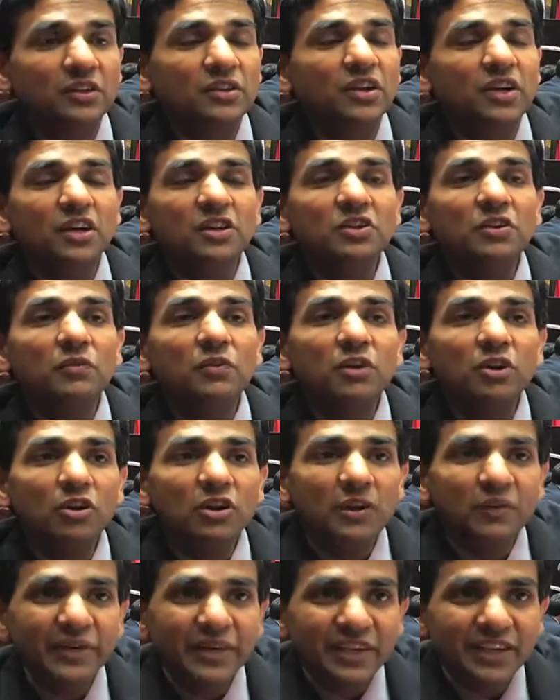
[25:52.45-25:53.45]
the country will not
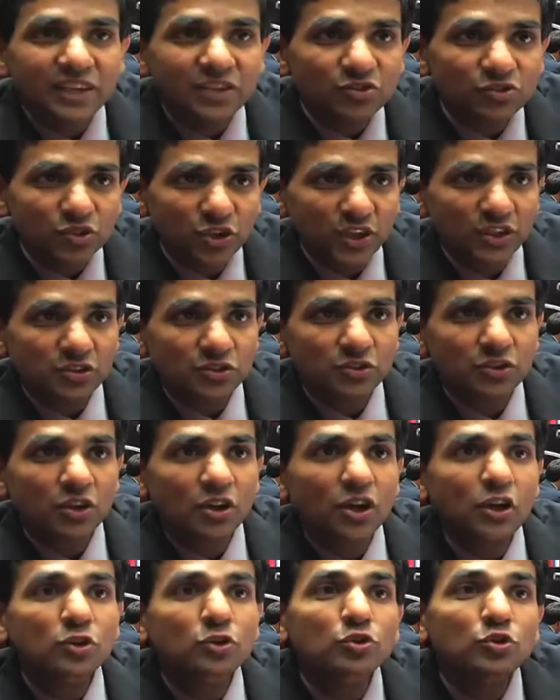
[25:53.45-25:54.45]
have any interest
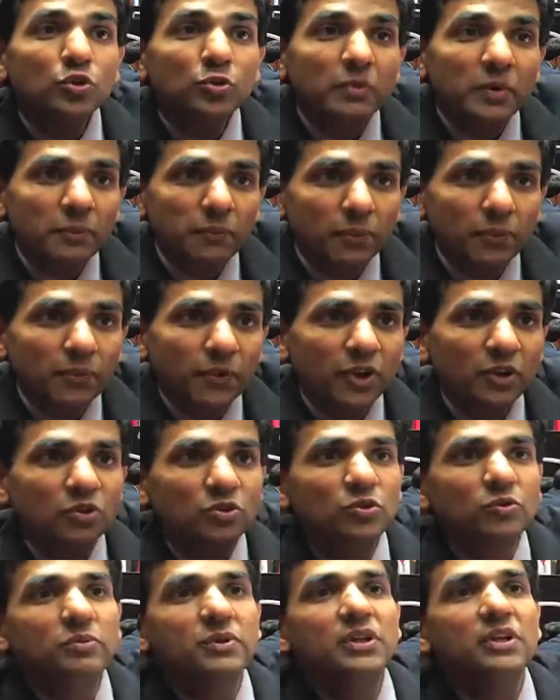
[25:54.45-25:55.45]
mm-hmm.
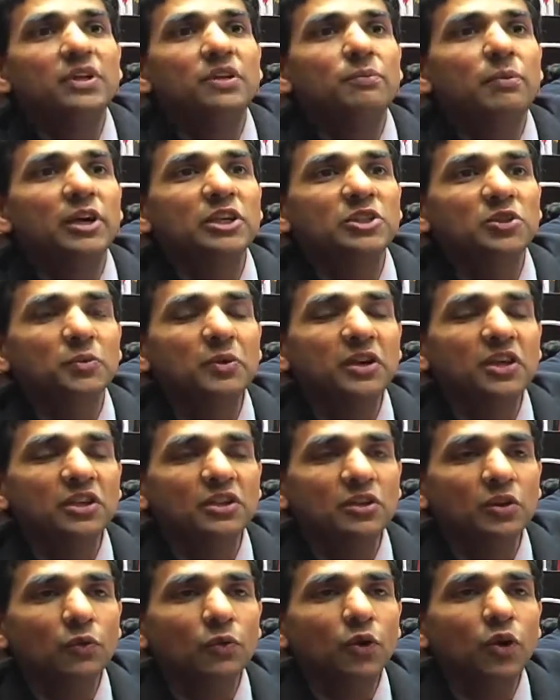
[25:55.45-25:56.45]
to be participating
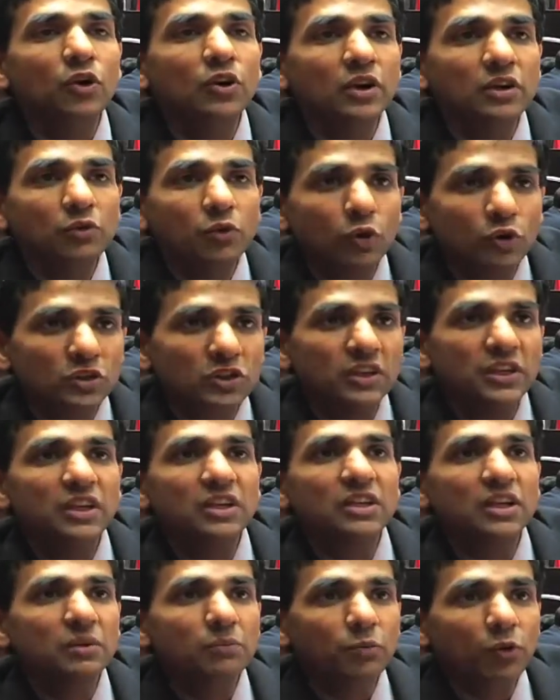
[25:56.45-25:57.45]
in the war and causing
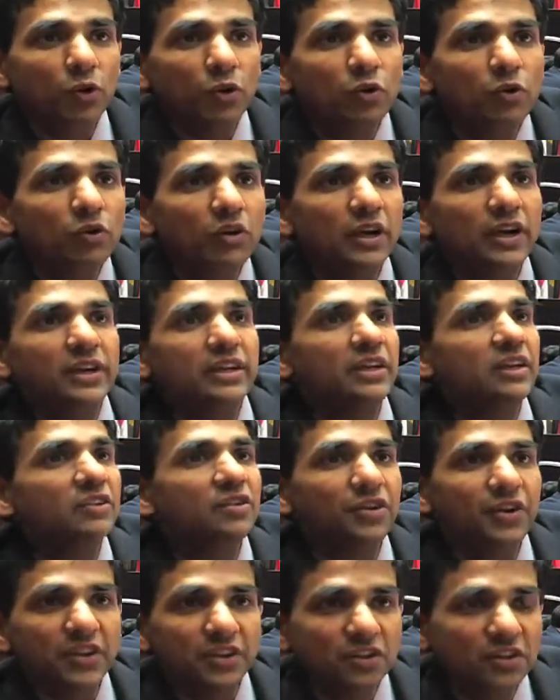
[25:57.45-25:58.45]
it and prolong it and
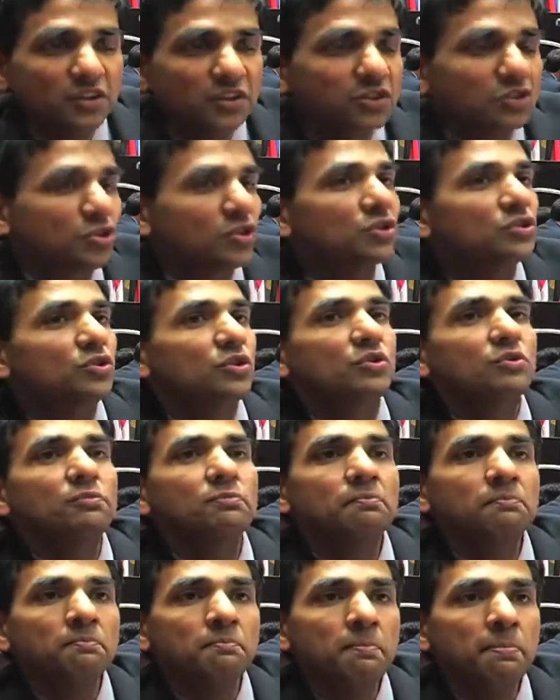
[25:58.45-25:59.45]
create the destruction.
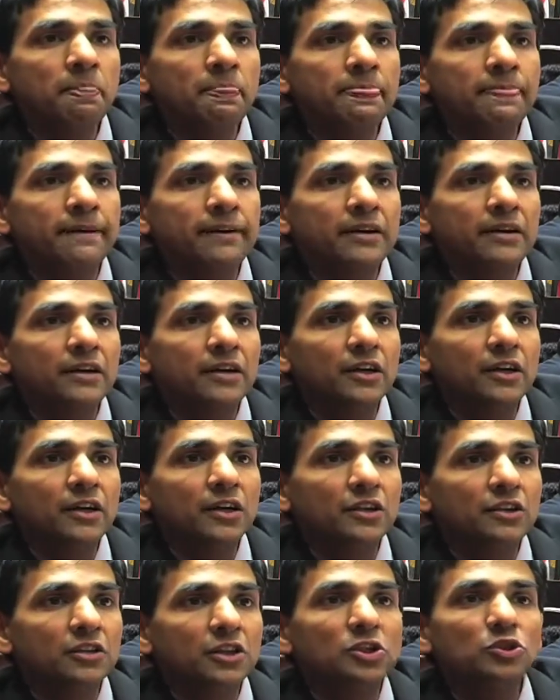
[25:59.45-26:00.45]
Mm-hmm.
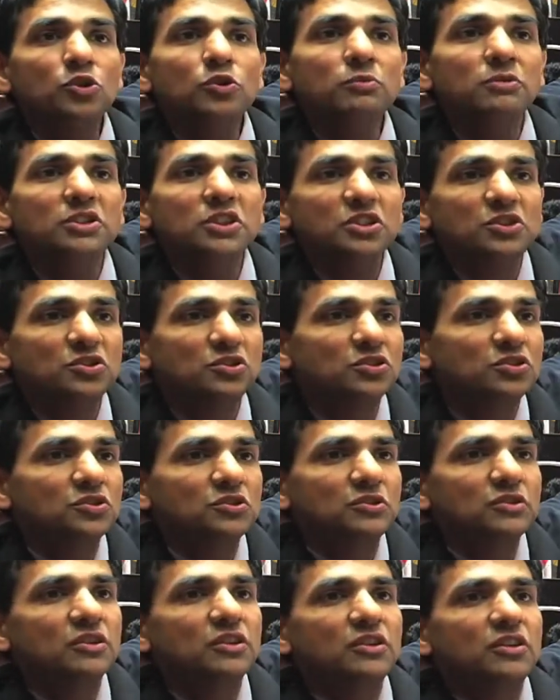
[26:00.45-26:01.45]
Mm-hmm. They should be just
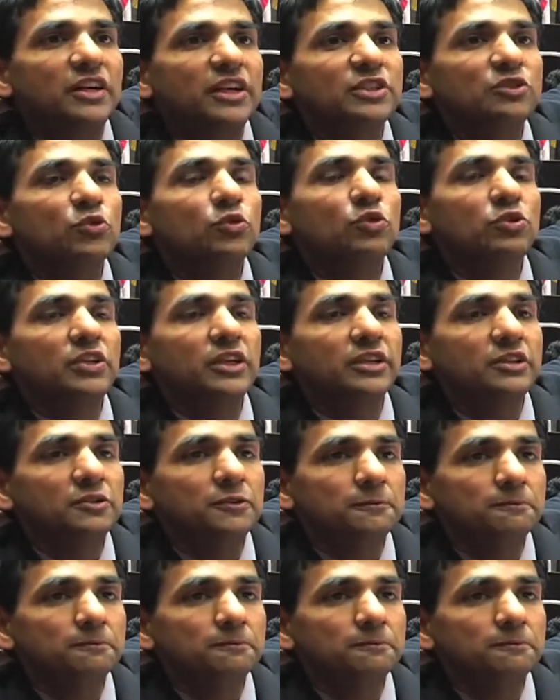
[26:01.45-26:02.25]
excluded.